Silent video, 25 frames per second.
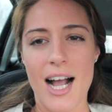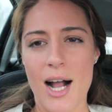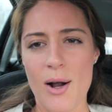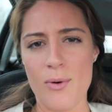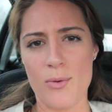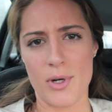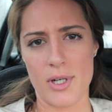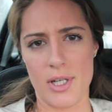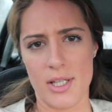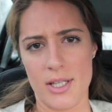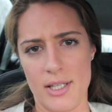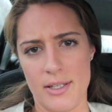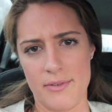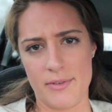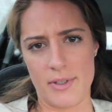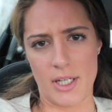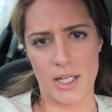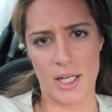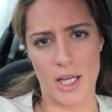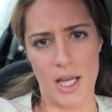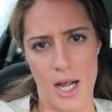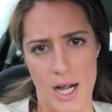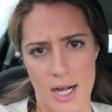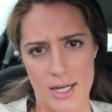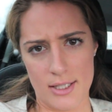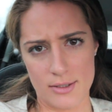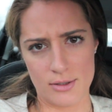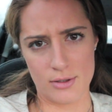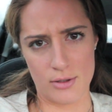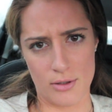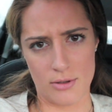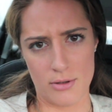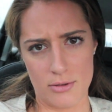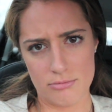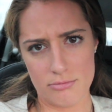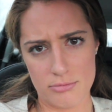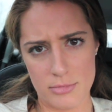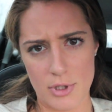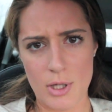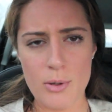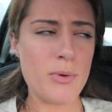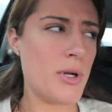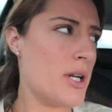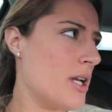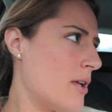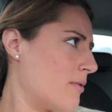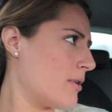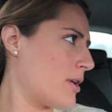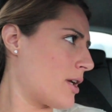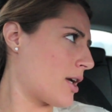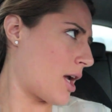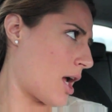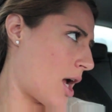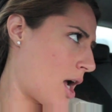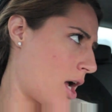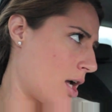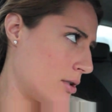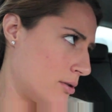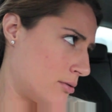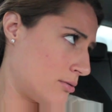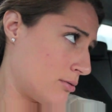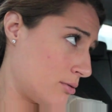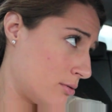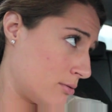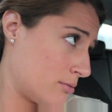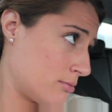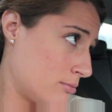I want to live in a castle. Can we live in a castle?